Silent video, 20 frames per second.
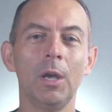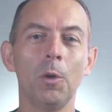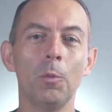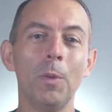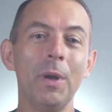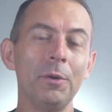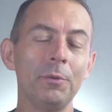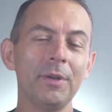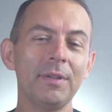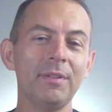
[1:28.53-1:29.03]

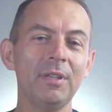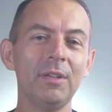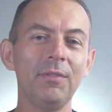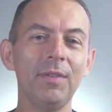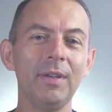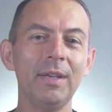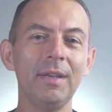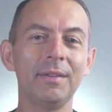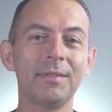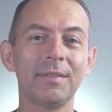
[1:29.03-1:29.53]
When
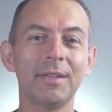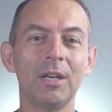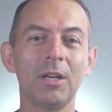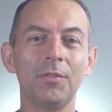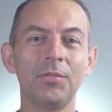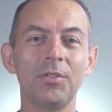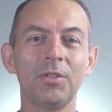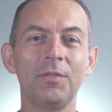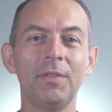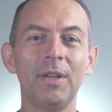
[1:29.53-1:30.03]
receiving
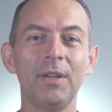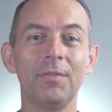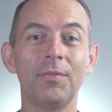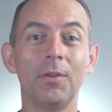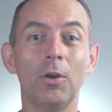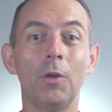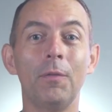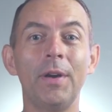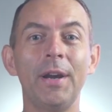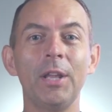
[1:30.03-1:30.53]
serves with
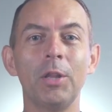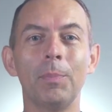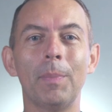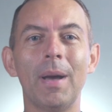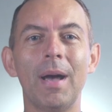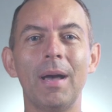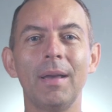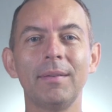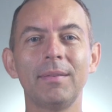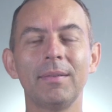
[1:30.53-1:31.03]
overhead
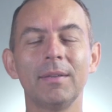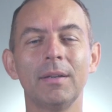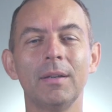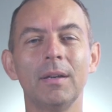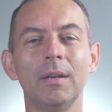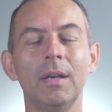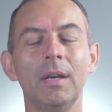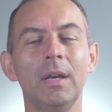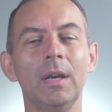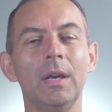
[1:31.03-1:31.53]
pass, uh,